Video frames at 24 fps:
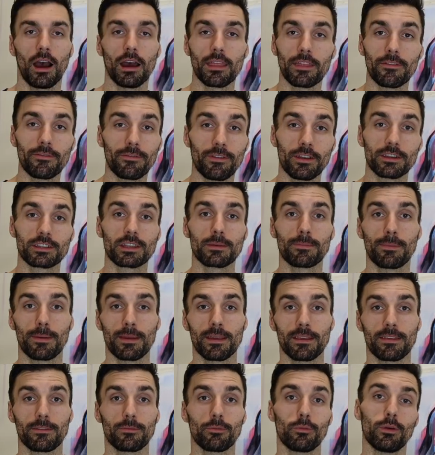I then finish the
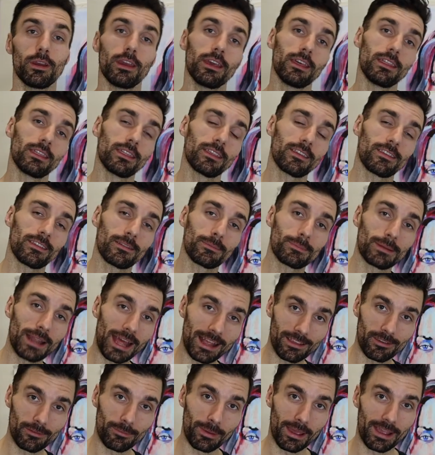piece with
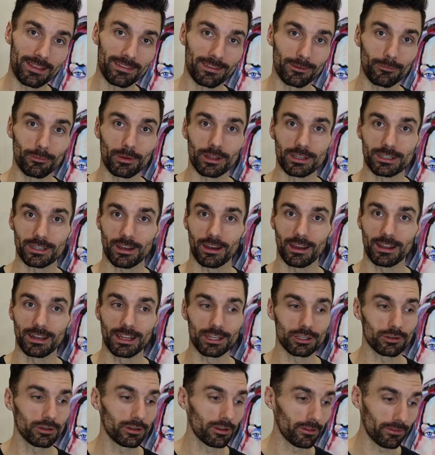splats of painting which I
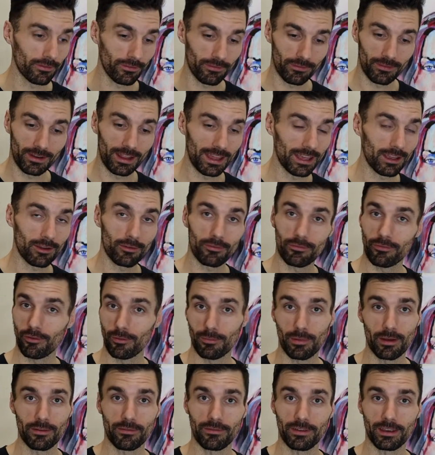literally just flick from
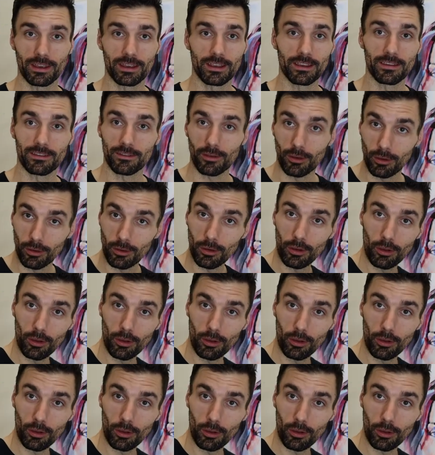my fingers